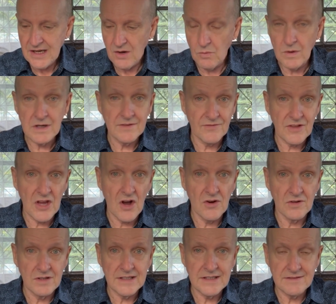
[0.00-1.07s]
one of the
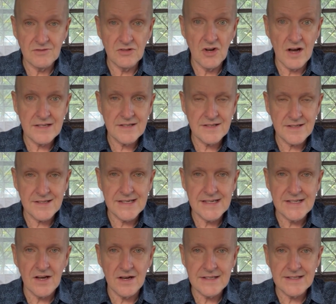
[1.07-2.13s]
only nice
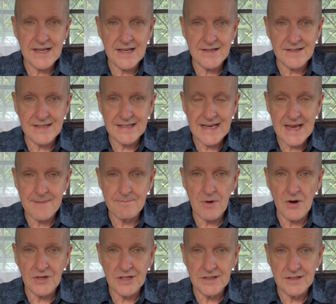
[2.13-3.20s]
seaside towns in
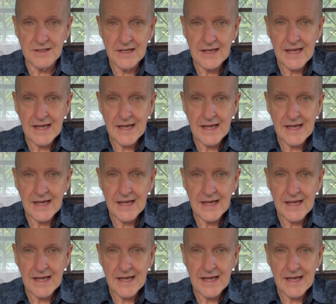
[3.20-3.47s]
Cambodia,